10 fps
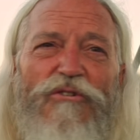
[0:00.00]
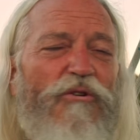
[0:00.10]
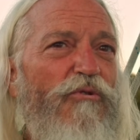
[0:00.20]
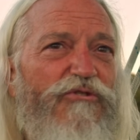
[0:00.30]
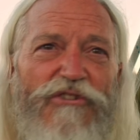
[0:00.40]

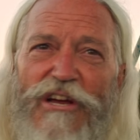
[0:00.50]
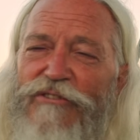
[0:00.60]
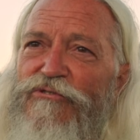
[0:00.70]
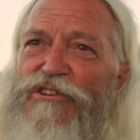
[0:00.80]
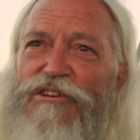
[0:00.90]
almost
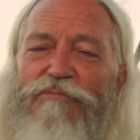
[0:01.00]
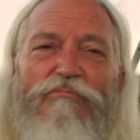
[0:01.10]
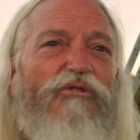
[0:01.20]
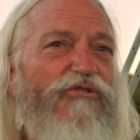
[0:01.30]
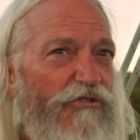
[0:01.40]
every
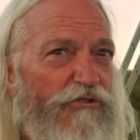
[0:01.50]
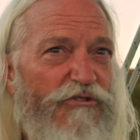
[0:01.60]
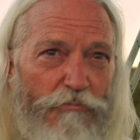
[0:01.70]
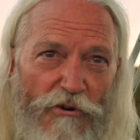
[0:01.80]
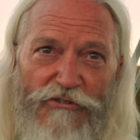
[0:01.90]
emotion
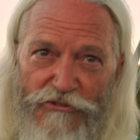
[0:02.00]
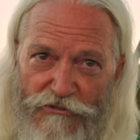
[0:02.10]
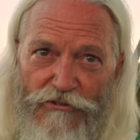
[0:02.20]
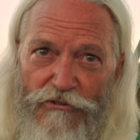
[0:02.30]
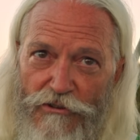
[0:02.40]

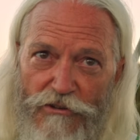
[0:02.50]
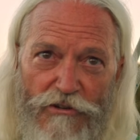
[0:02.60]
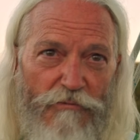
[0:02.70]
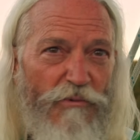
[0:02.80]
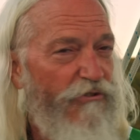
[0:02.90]
expressed
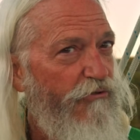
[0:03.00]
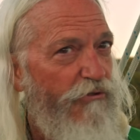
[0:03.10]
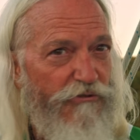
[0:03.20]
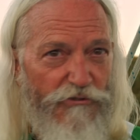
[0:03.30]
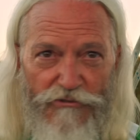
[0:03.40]
by these
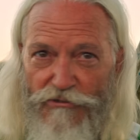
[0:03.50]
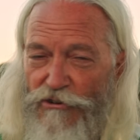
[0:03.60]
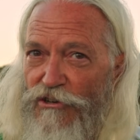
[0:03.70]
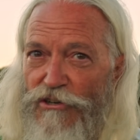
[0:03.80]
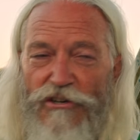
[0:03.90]
creatures.
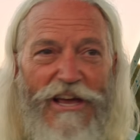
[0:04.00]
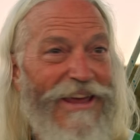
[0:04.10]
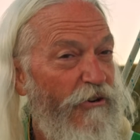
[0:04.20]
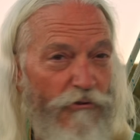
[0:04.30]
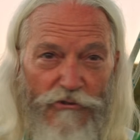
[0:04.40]
Uh,
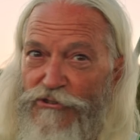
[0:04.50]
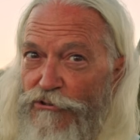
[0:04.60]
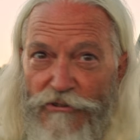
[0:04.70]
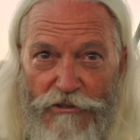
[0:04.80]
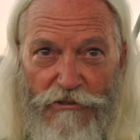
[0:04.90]
anger,
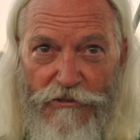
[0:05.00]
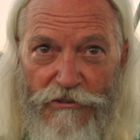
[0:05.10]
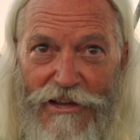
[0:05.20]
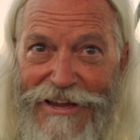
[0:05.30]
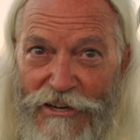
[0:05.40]
certainly.
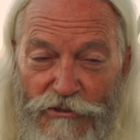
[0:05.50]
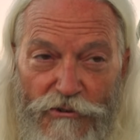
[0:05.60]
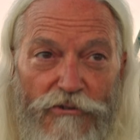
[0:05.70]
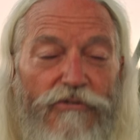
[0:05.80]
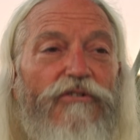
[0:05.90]

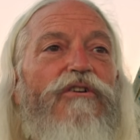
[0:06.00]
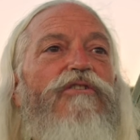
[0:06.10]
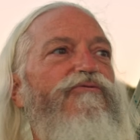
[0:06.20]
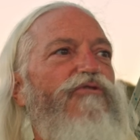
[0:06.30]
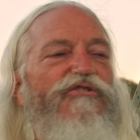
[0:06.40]
Anger,
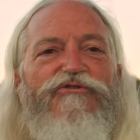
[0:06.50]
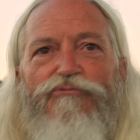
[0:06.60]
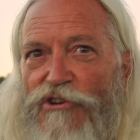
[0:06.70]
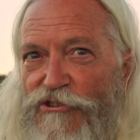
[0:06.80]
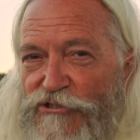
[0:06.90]

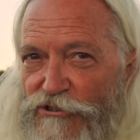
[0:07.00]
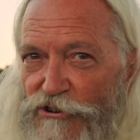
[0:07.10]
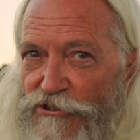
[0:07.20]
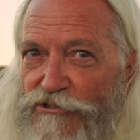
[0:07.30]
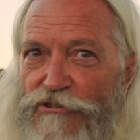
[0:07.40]

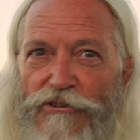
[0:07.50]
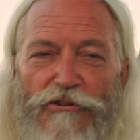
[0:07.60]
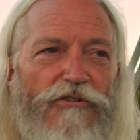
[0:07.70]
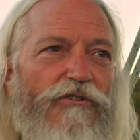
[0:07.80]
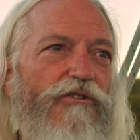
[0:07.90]
frustration,
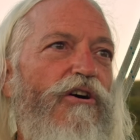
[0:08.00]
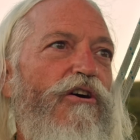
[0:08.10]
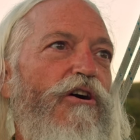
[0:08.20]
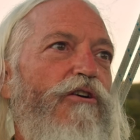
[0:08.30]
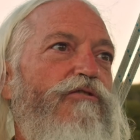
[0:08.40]

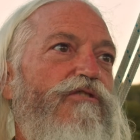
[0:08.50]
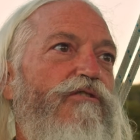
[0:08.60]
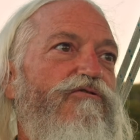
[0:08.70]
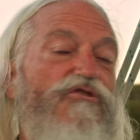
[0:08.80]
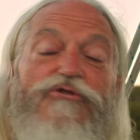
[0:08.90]
uh,
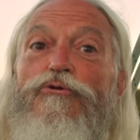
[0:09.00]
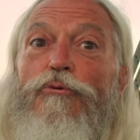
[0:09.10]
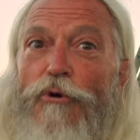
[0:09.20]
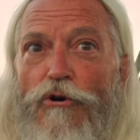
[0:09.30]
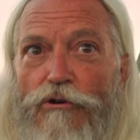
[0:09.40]

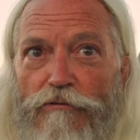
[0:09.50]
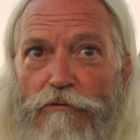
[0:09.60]
humor.